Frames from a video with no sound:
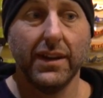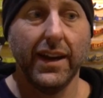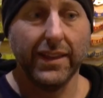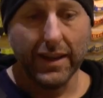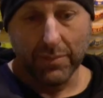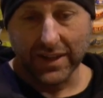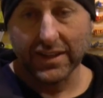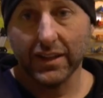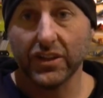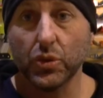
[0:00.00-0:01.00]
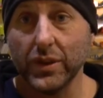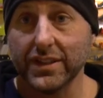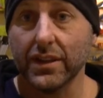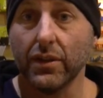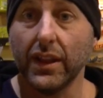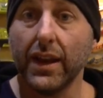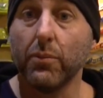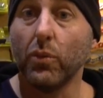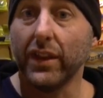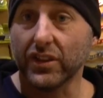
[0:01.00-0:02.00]
And they basically twist the
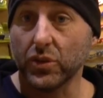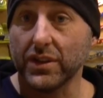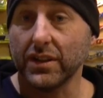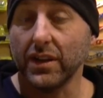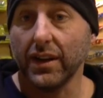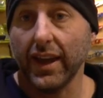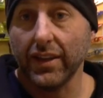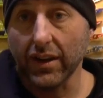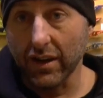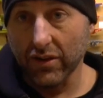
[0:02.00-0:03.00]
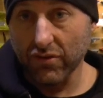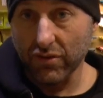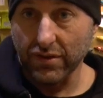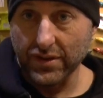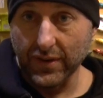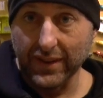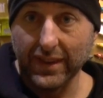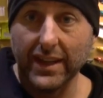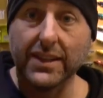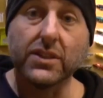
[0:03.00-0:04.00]
limb while they're twisting it, either through doing
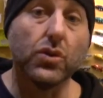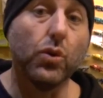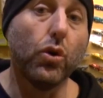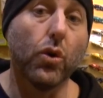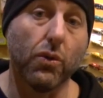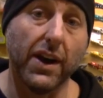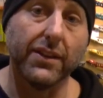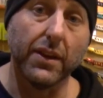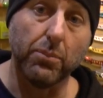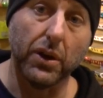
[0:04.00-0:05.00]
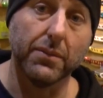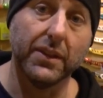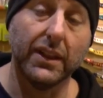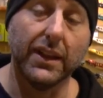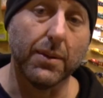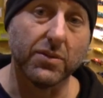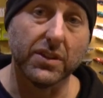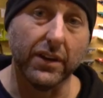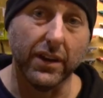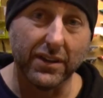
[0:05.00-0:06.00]
this or around the bottom of the limb.
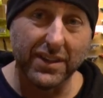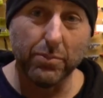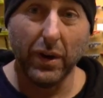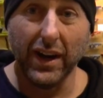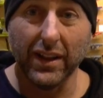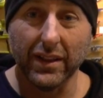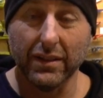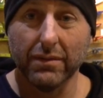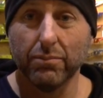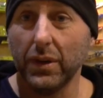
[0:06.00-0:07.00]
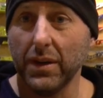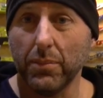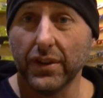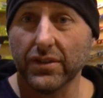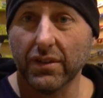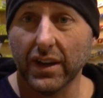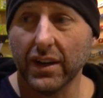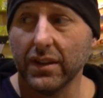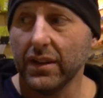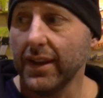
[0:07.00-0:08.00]
So just buy a bow
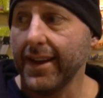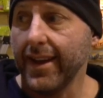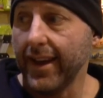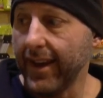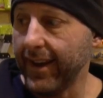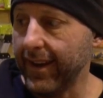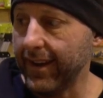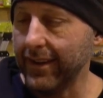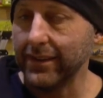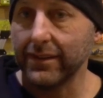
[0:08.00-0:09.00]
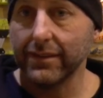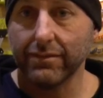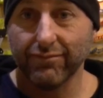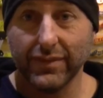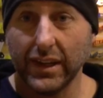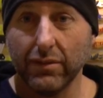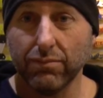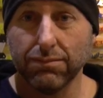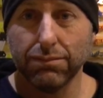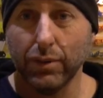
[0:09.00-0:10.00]
stringer and you
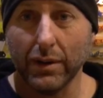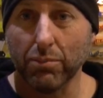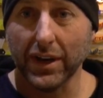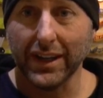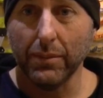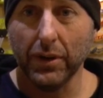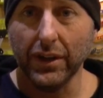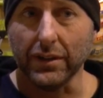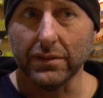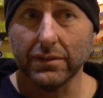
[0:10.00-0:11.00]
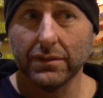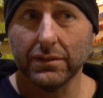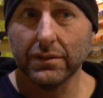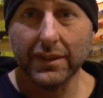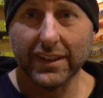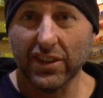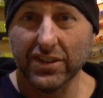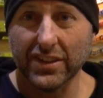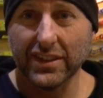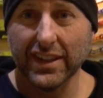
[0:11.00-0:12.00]
won't break your bow. It
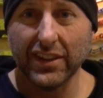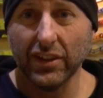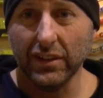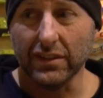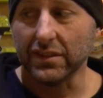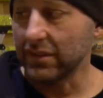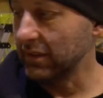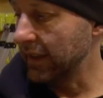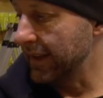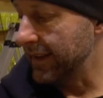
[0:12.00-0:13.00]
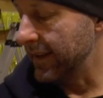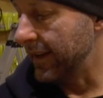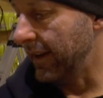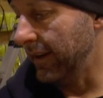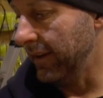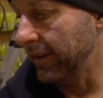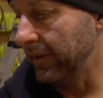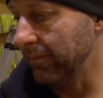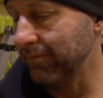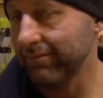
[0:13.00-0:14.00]
costs you
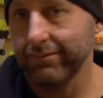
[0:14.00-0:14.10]
$10.